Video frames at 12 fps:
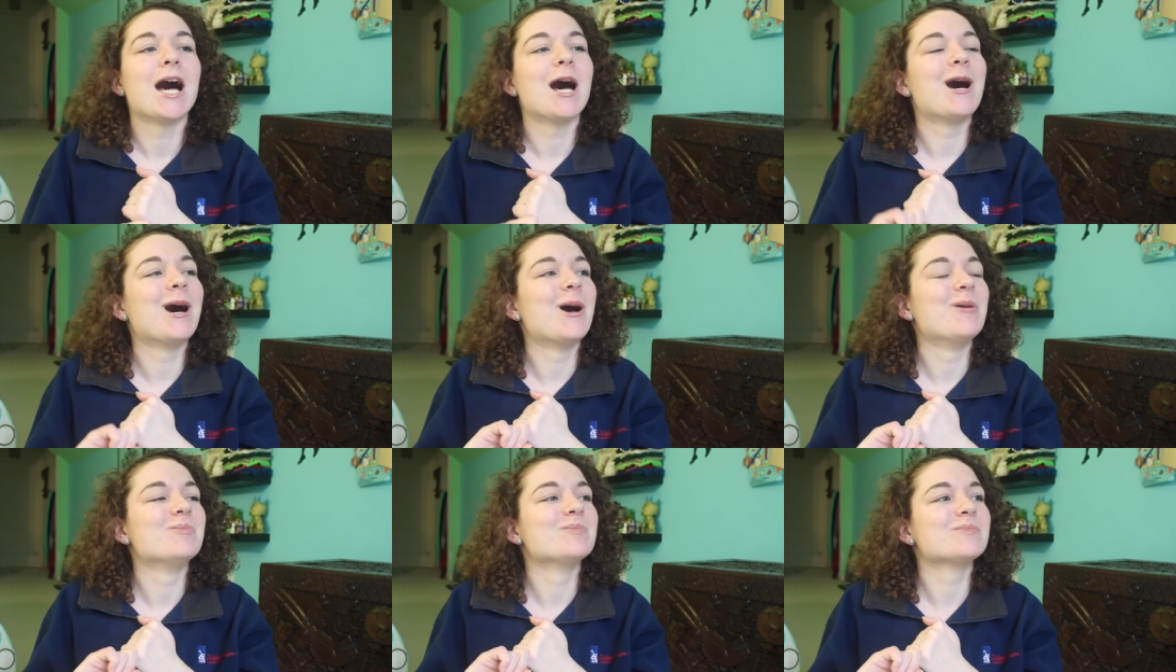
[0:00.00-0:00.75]

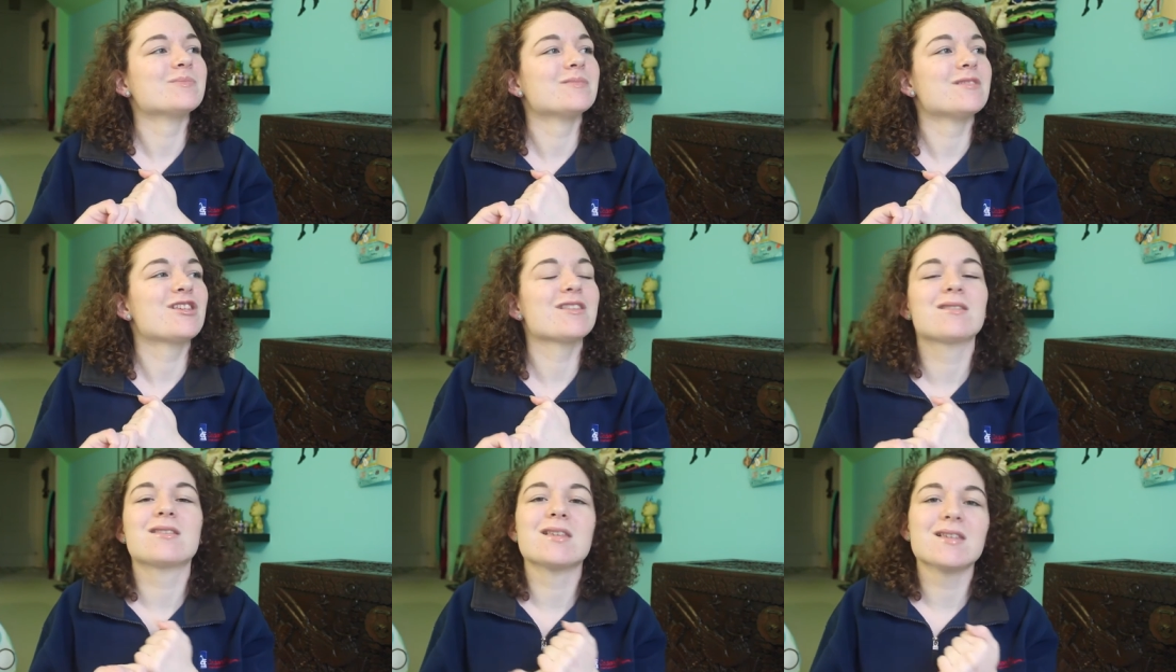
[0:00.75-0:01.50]
um,
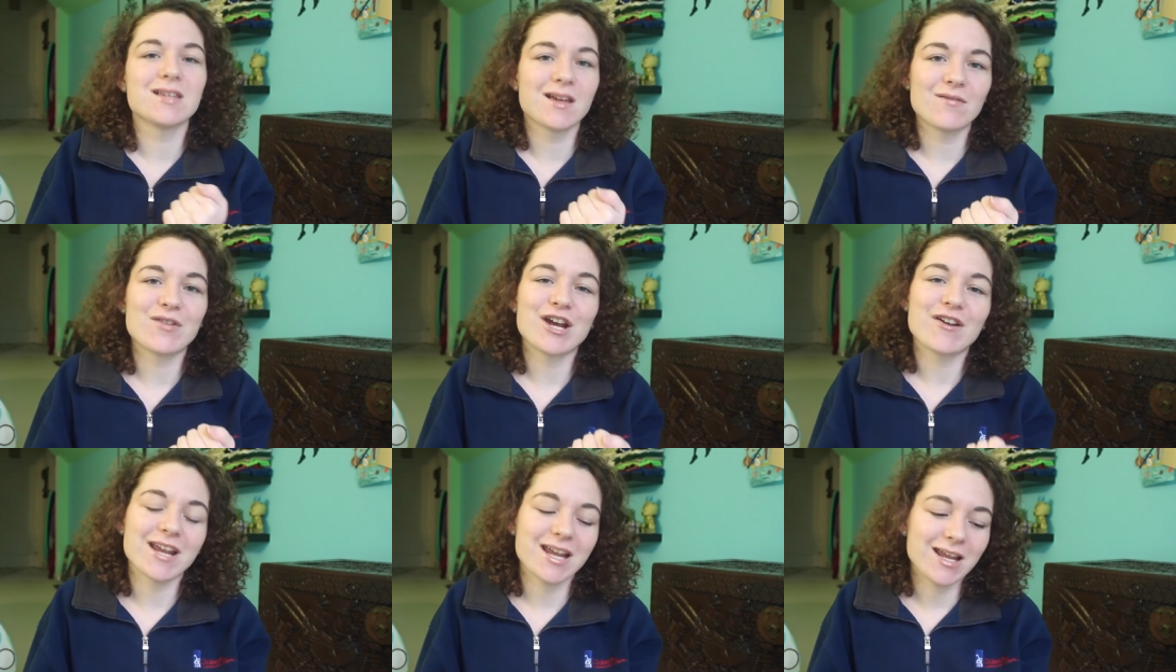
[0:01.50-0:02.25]
just
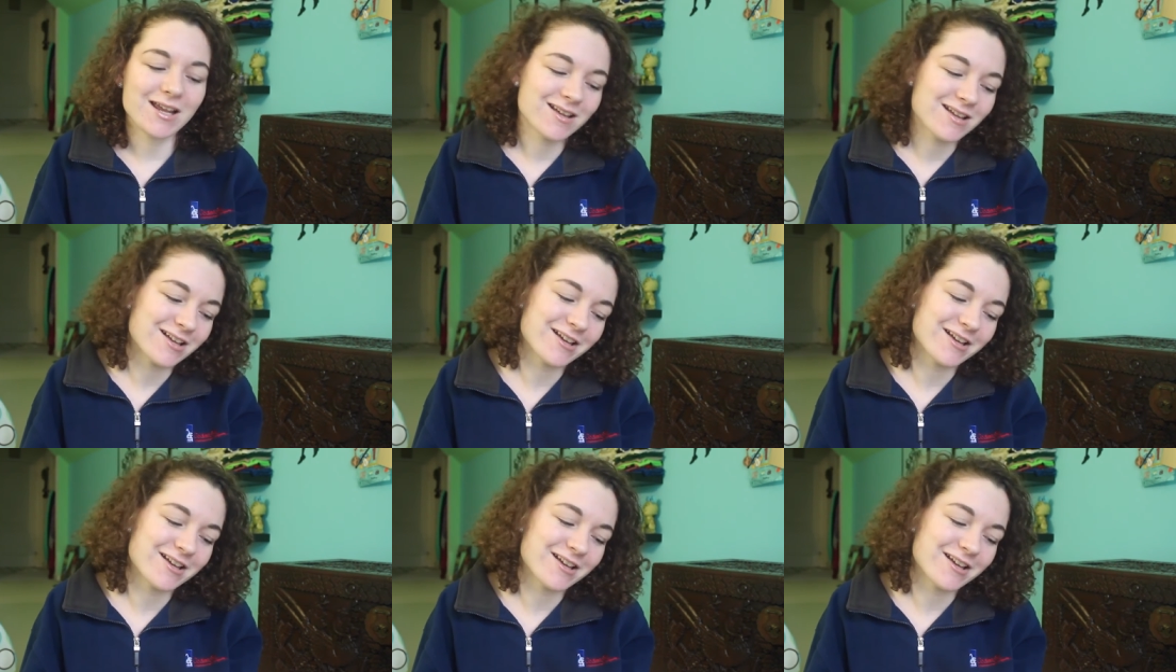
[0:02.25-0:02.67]
very,